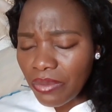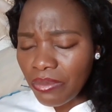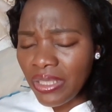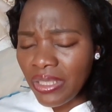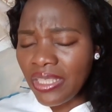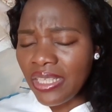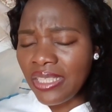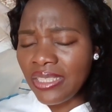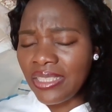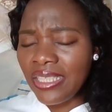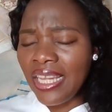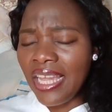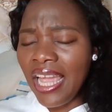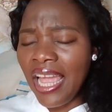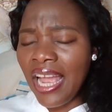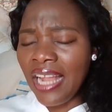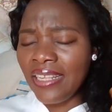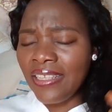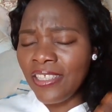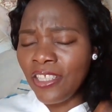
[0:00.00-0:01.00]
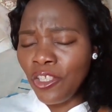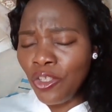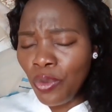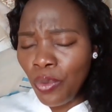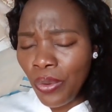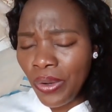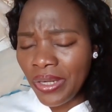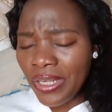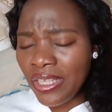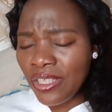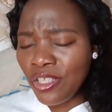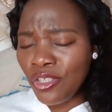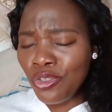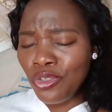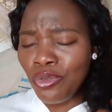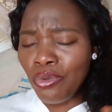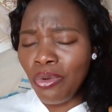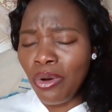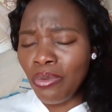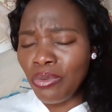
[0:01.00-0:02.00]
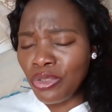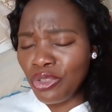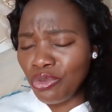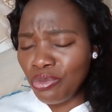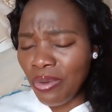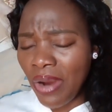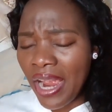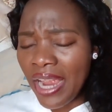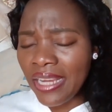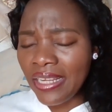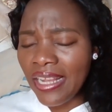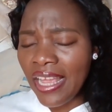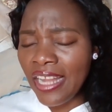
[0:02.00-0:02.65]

because they had the anointing to do what was right